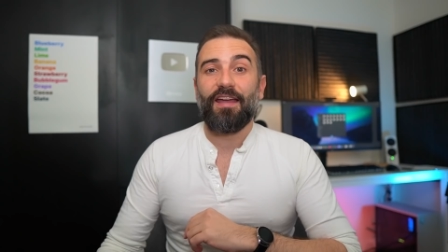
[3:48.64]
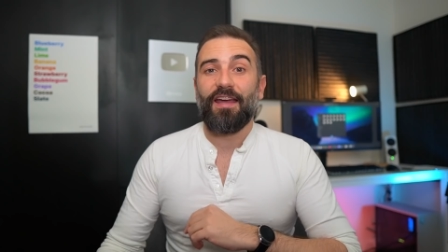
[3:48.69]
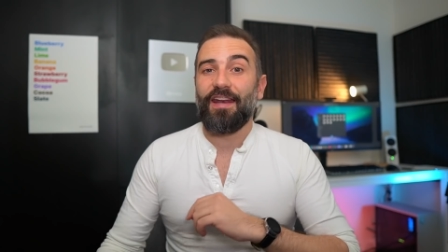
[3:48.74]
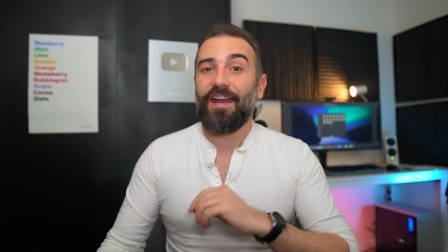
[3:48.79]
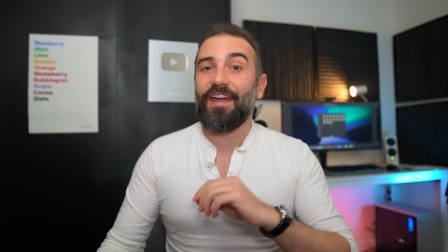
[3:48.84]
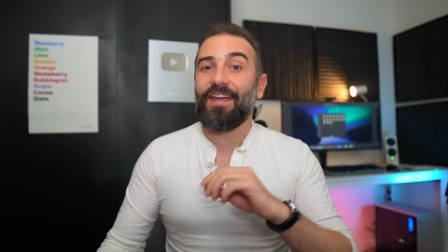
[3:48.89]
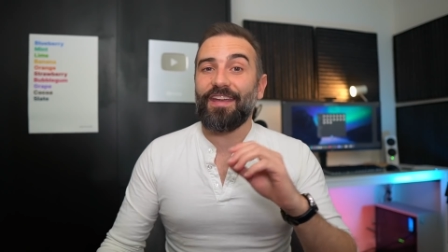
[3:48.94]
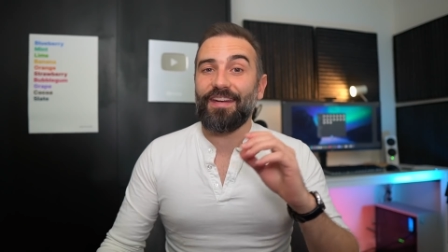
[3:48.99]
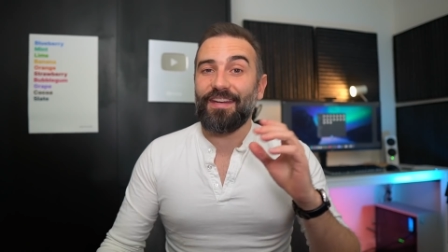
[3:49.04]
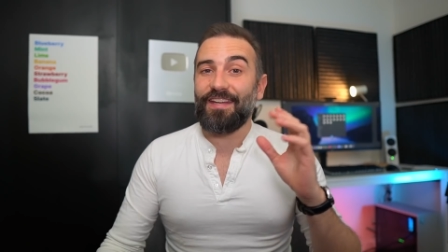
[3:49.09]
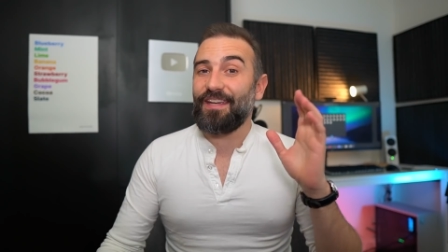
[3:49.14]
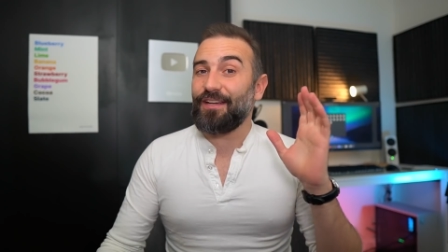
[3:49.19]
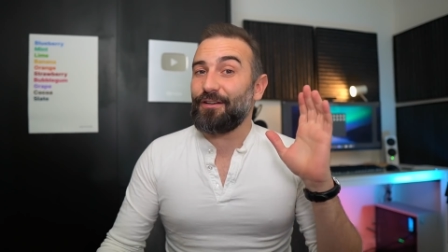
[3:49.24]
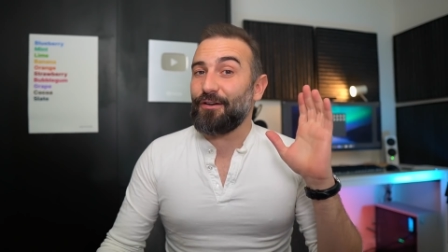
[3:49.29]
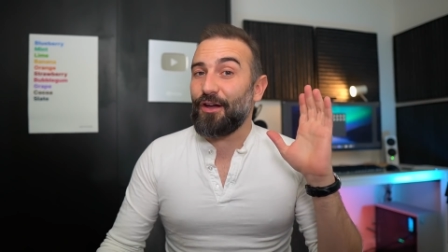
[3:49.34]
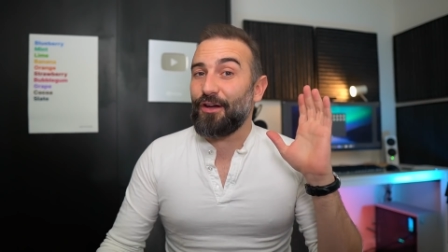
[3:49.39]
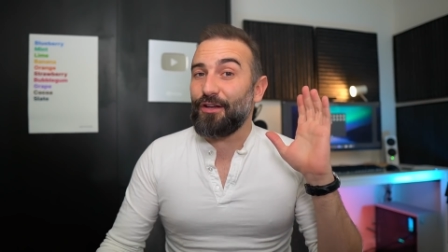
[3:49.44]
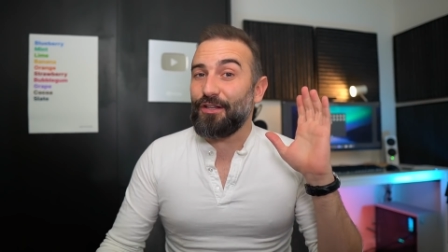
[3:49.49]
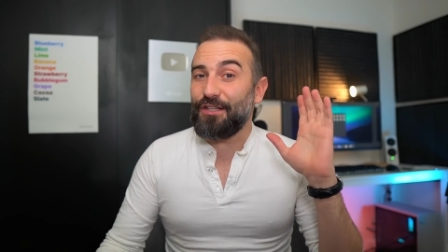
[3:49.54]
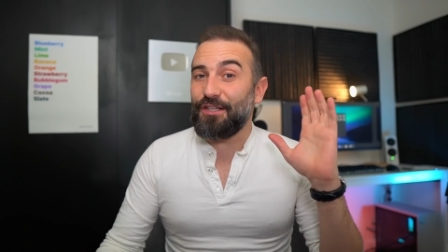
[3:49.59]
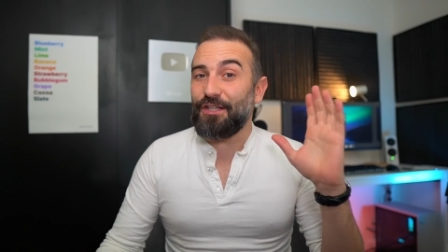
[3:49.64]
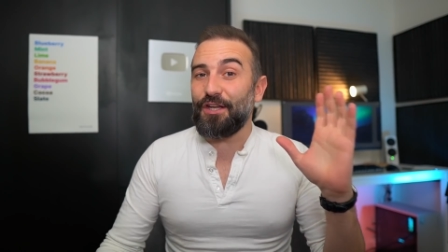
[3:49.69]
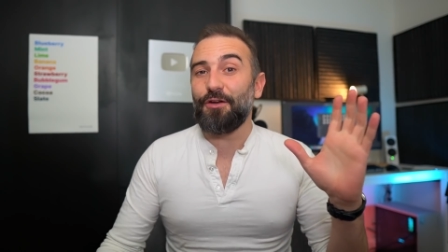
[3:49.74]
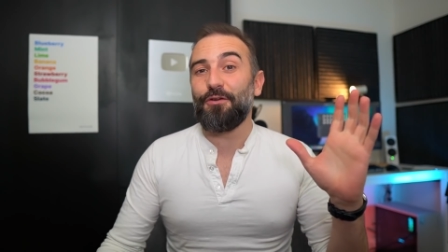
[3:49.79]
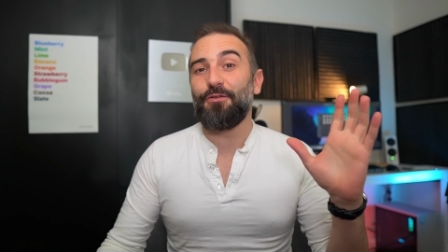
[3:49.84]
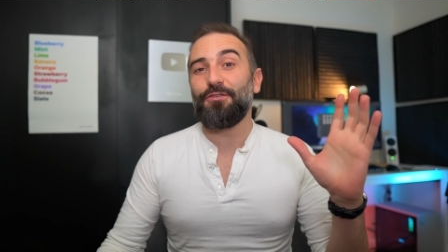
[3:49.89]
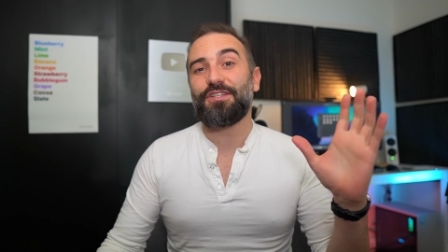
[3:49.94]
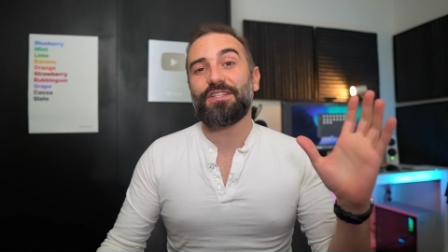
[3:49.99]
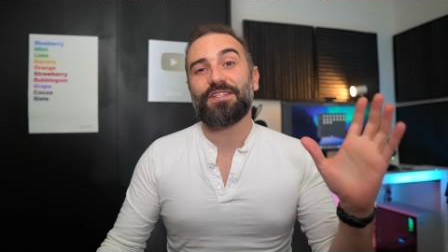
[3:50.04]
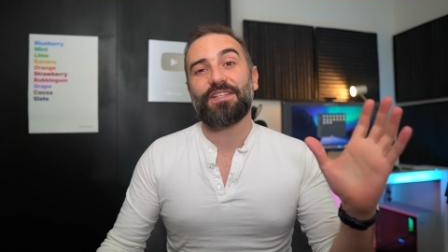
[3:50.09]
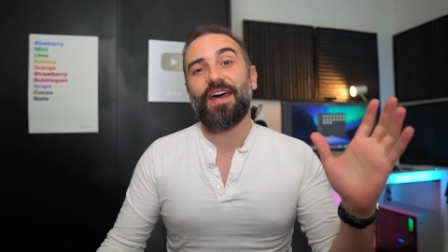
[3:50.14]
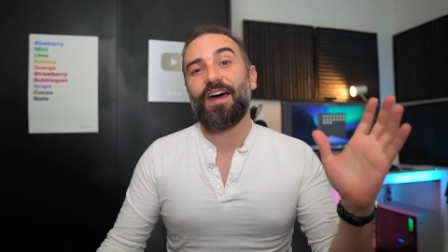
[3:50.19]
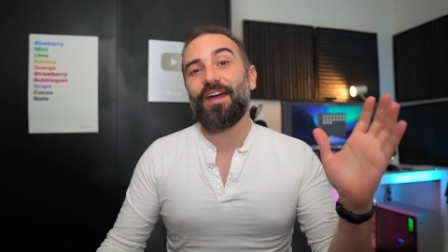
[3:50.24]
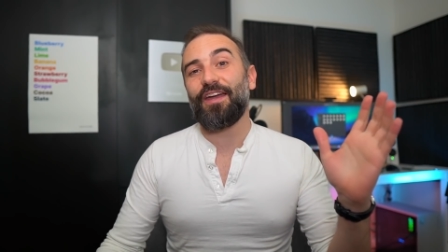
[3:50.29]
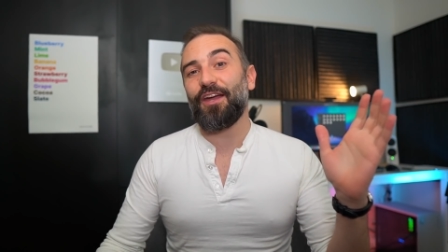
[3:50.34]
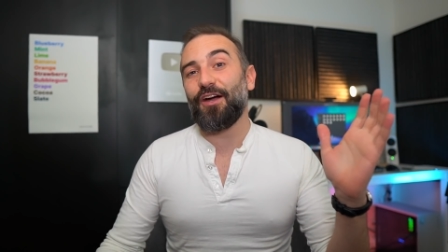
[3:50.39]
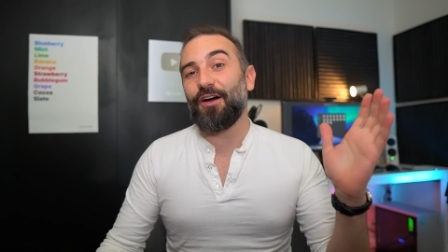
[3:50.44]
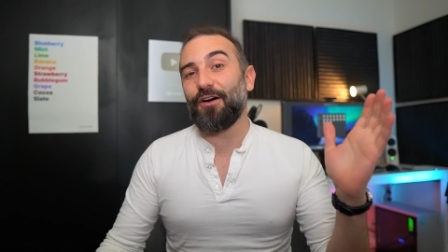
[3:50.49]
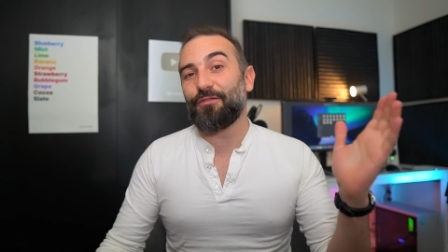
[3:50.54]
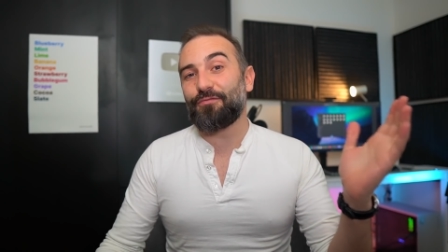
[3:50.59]
And I can hear a huge sigh
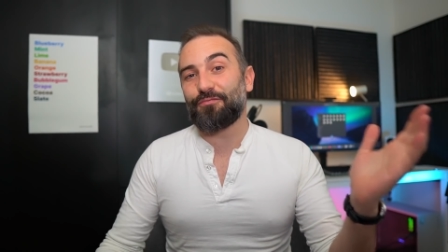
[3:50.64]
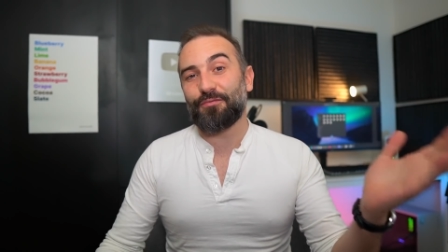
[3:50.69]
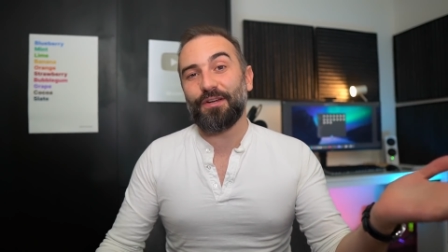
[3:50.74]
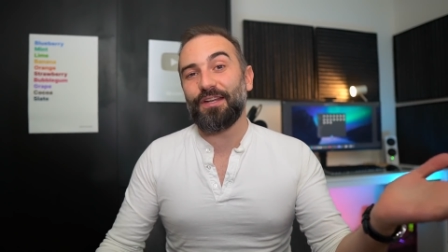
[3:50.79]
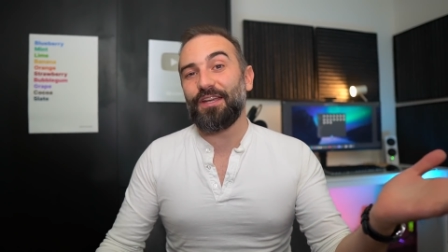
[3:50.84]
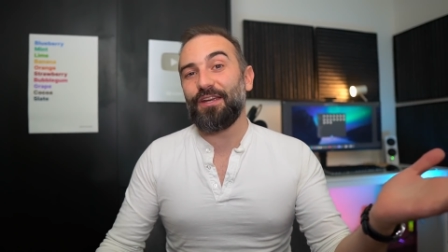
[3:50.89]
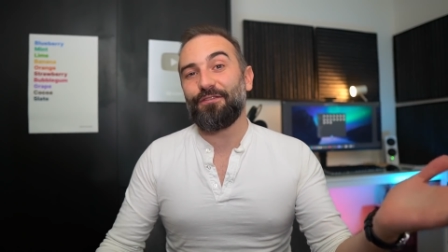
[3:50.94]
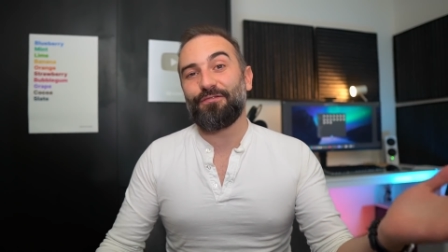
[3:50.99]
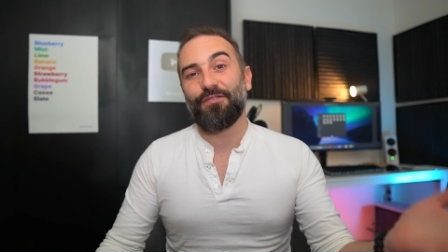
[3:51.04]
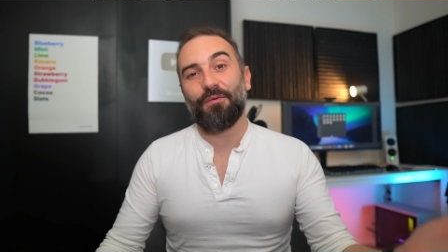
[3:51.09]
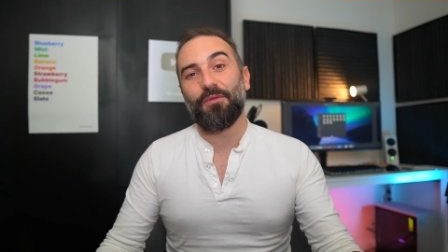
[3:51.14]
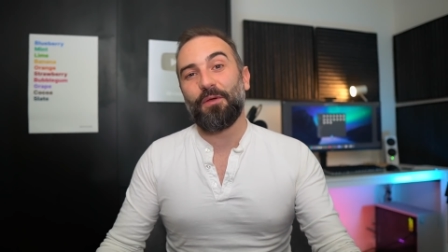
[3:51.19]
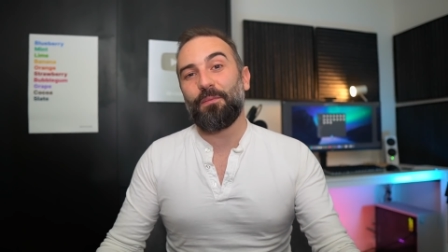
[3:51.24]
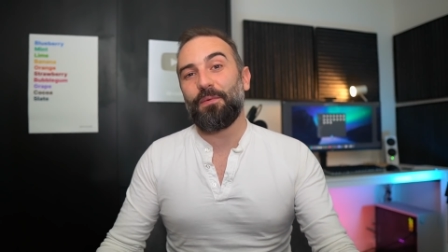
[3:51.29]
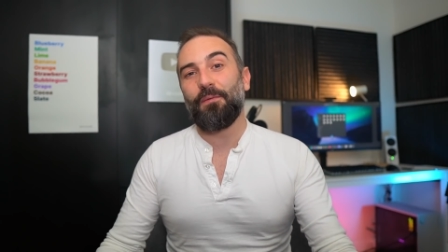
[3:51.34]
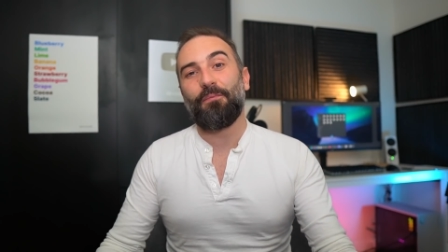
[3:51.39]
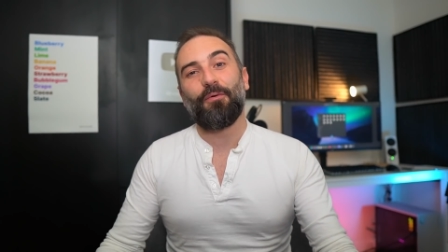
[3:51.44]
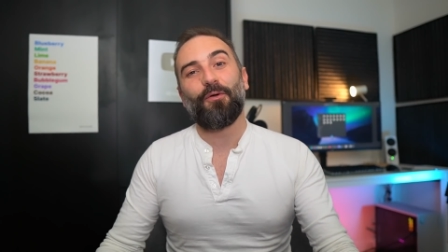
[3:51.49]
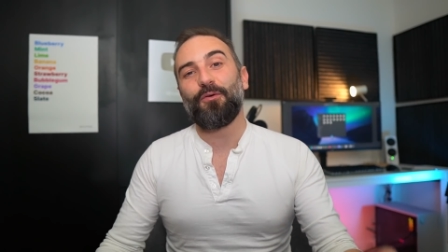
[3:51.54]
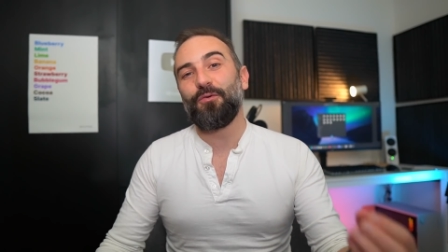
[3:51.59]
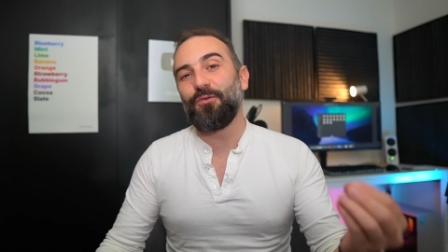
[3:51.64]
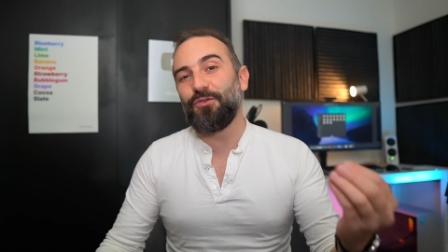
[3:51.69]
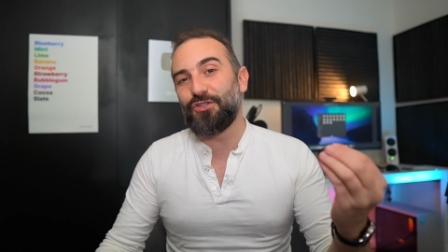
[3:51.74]
of relief from the people who